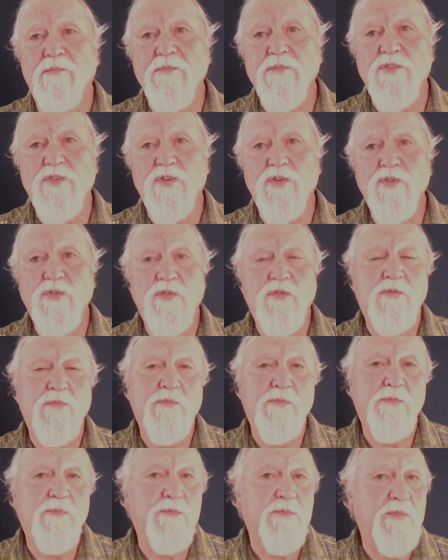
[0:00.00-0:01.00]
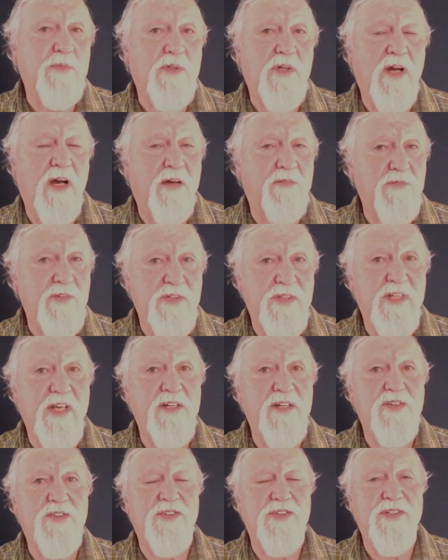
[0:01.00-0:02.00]
Zoom
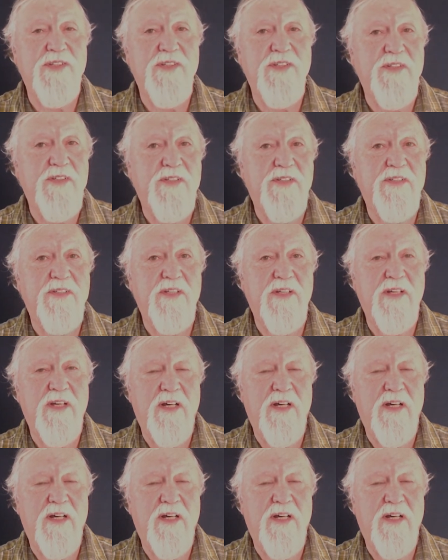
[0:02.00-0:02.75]
conversations.